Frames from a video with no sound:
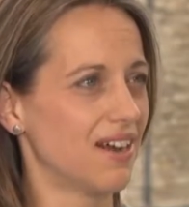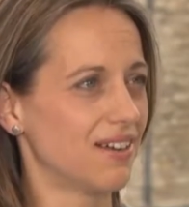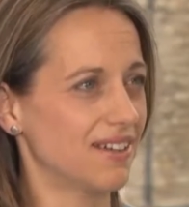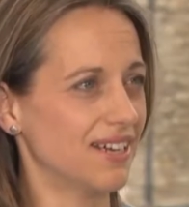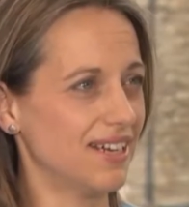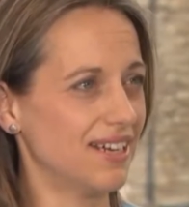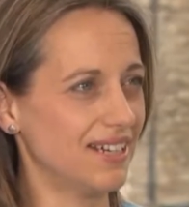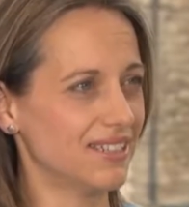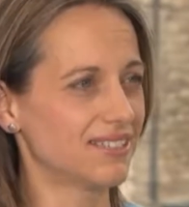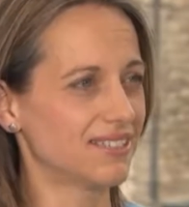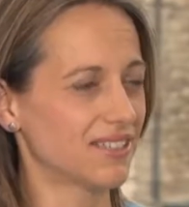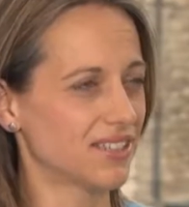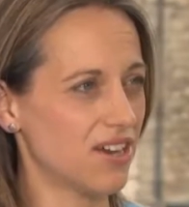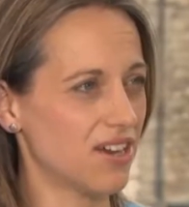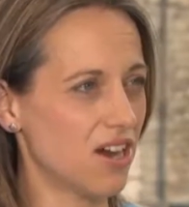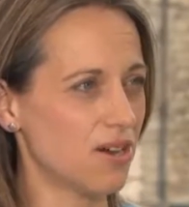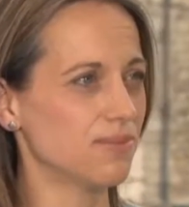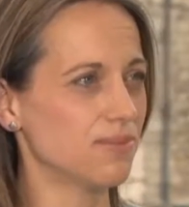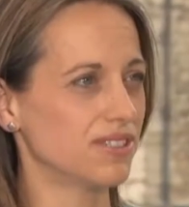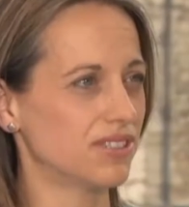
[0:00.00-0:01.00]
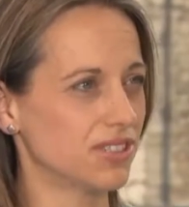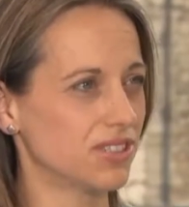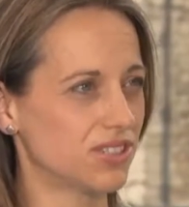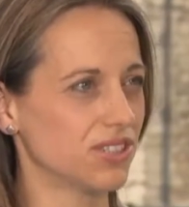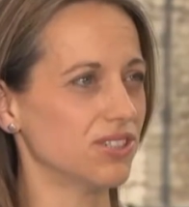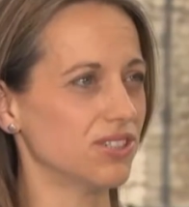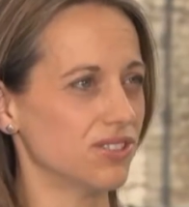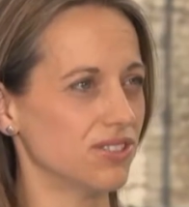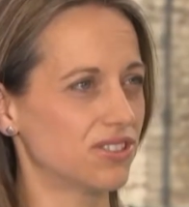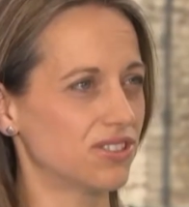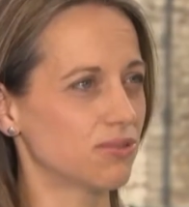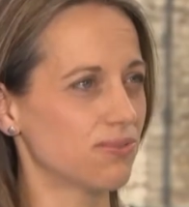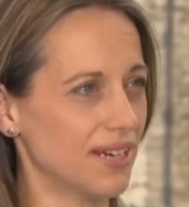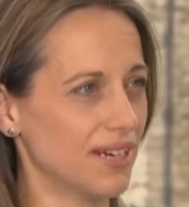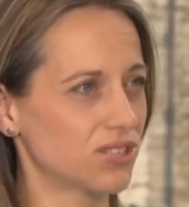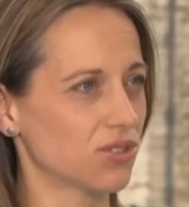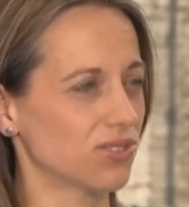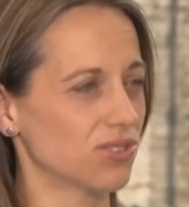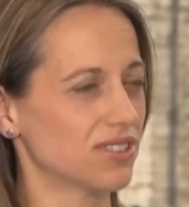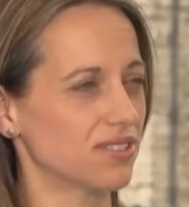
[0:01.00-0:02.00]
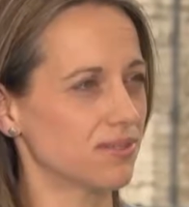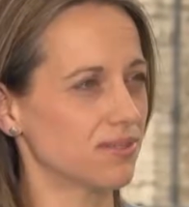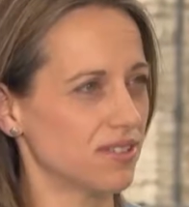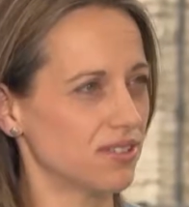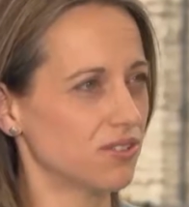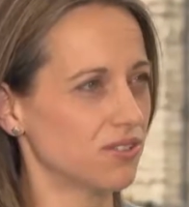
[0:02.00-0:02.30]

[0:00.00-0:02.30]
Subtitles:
that he is determined to do to make sure it's